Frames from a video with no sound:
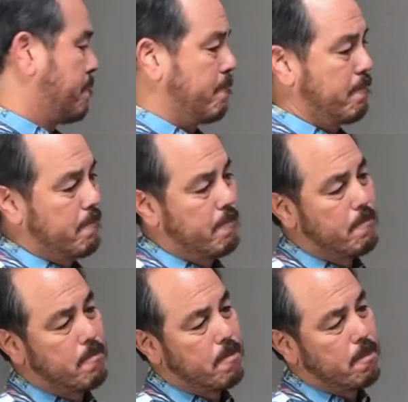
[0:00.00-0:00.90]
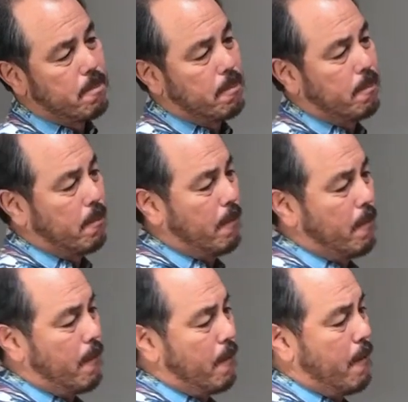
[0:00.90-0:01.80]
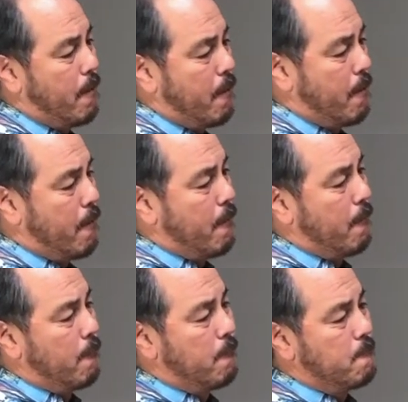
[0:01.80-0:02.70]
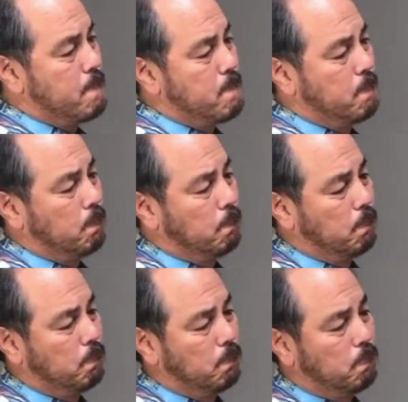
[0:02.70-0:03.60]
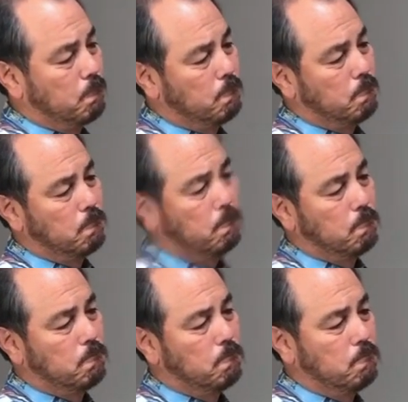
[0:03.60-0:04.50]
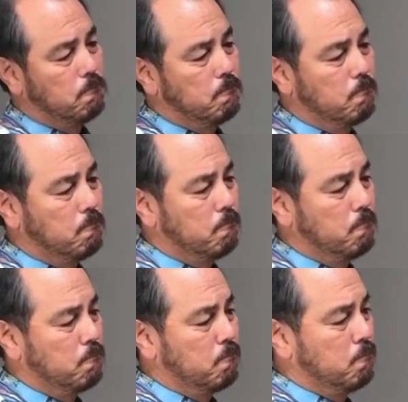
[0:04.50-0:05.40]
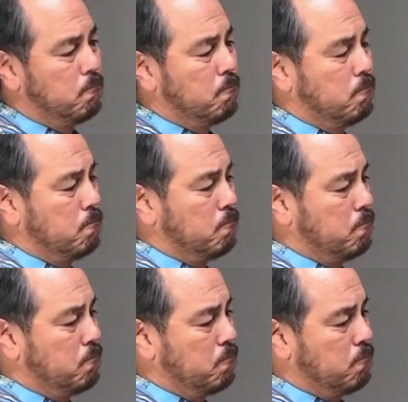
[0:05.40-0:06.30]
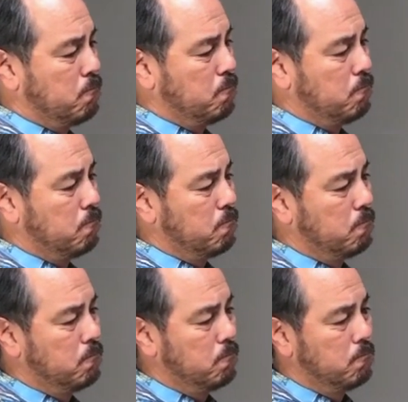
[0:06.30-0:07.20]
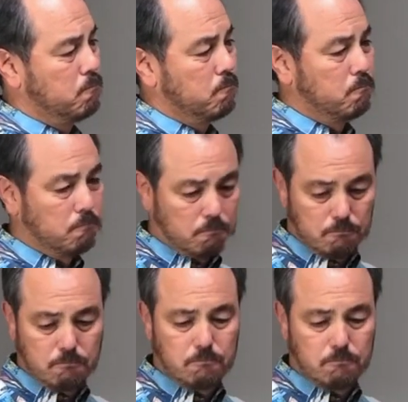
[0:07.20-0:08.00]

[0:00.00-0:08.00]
The person shown says nothing.